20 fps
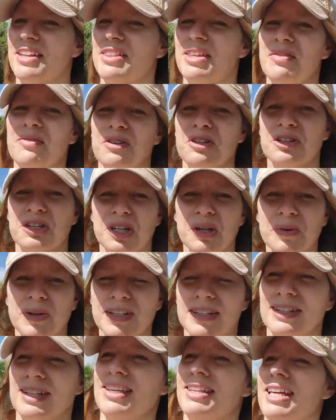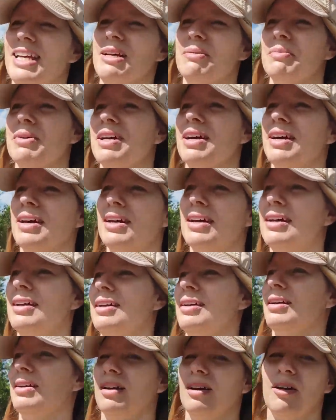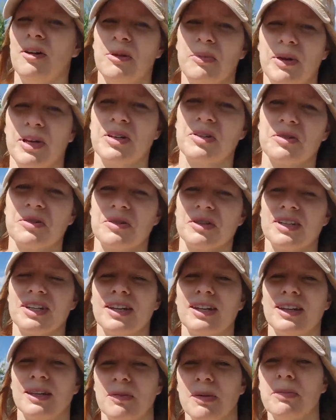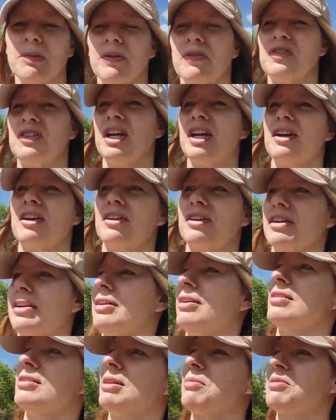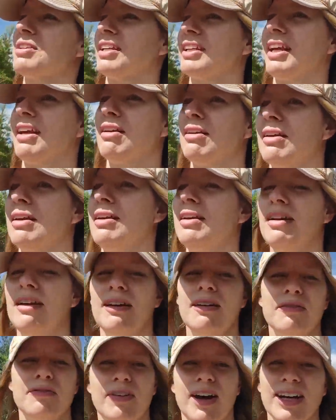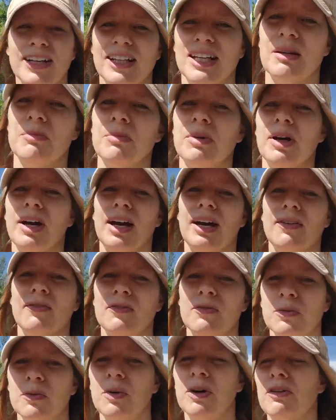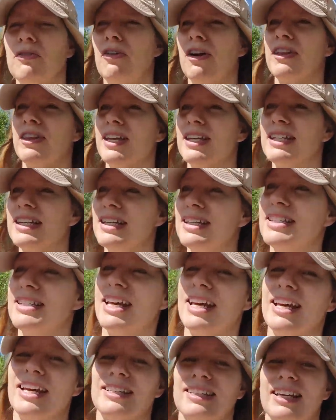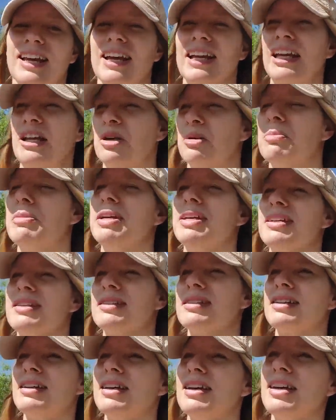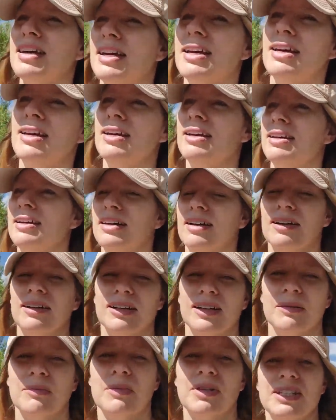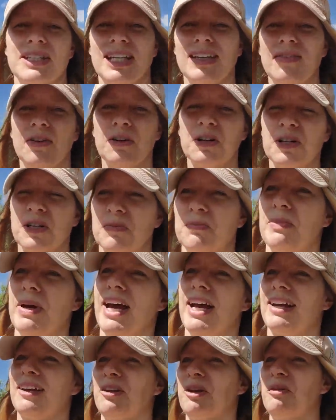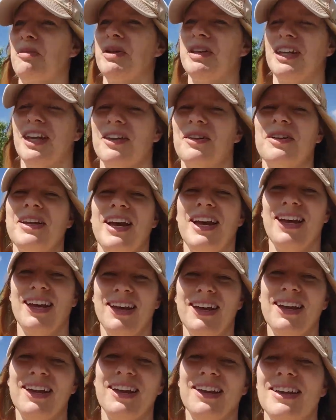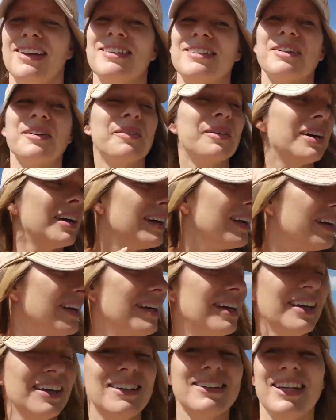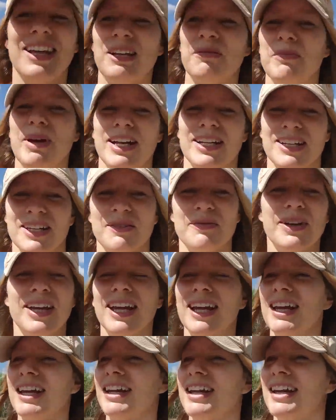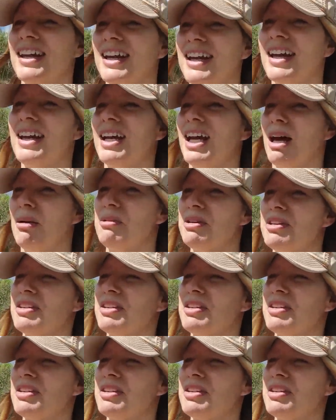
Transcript: I thought for sure we'd see them. All the pictures that people have shared, seems like they find them, but I have one friend that did say it's kind of hit or miss. Steve hurt his back a little bit the other day, so he's heading back to the van. I'm